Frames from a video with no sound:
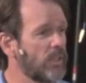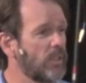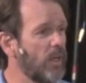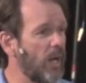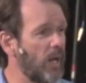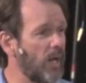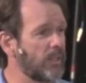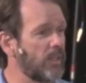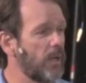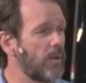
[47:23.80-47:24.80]

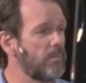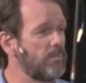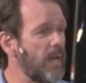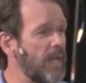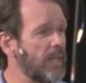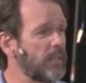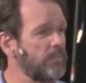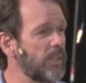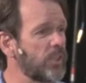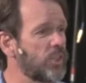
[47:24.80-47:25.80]
God made
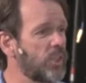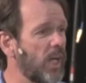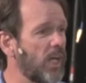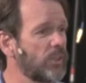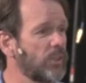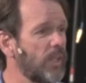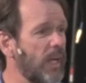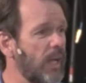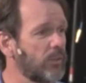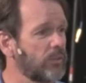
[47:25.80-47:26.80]
me a judge in the
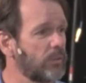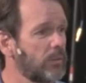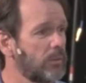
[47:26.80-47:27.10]
house.